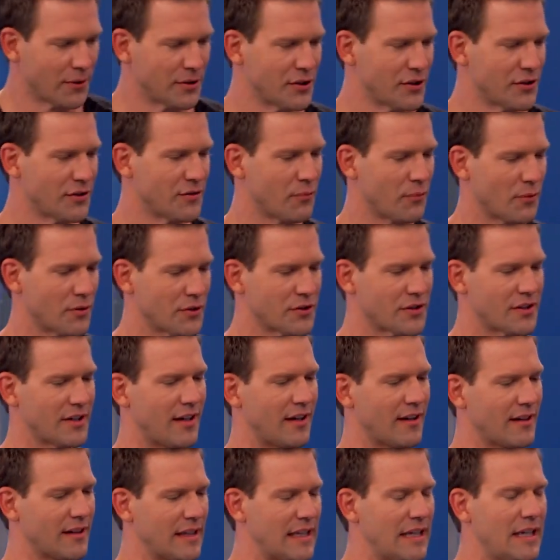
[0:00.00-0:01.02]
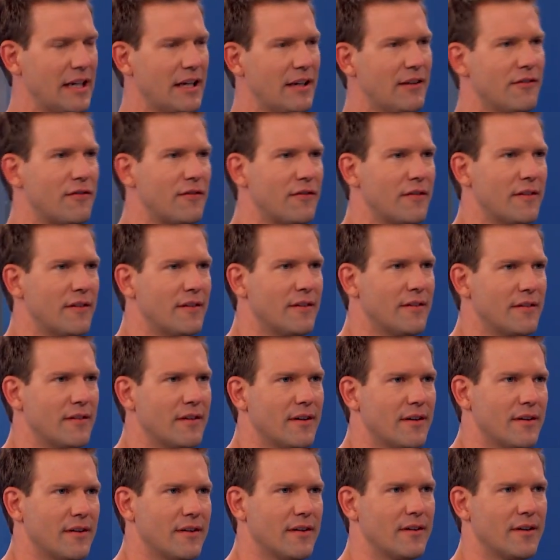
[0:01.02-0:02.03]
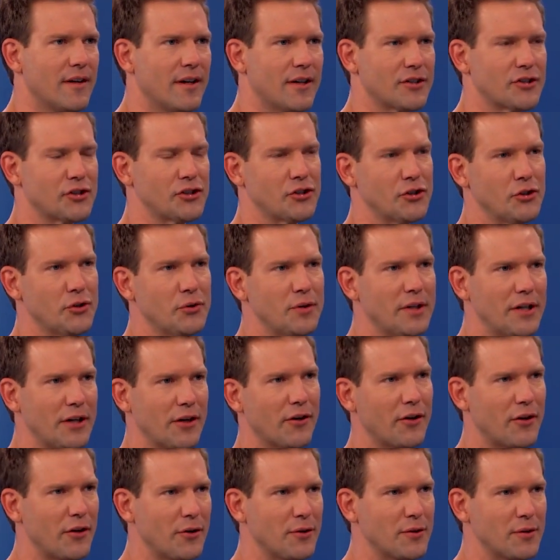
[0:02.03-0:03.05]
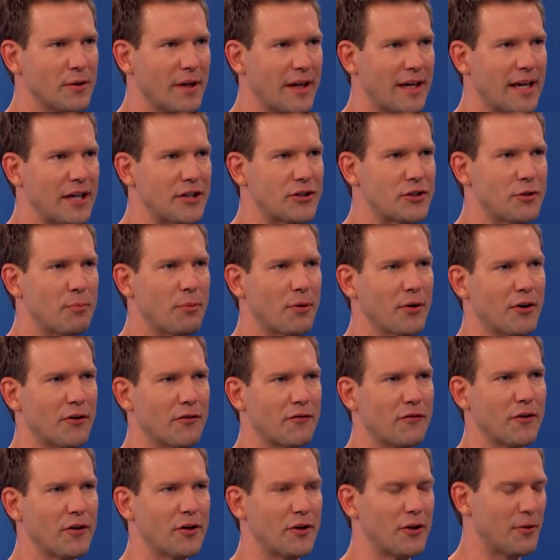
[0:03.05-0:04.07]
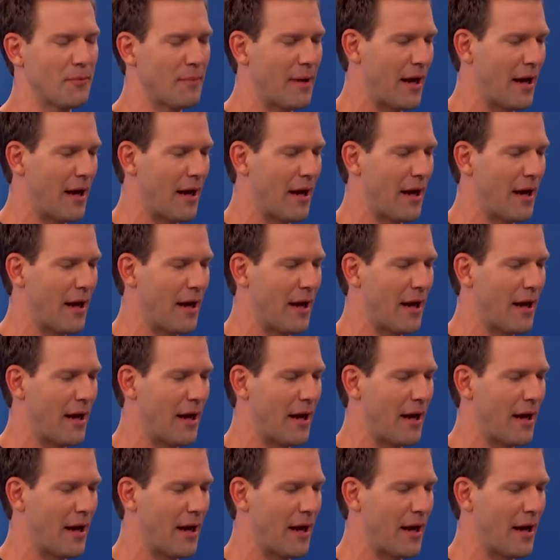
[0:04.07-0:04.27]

which is we're just gonna leave a shoe near you in case you put your foot in your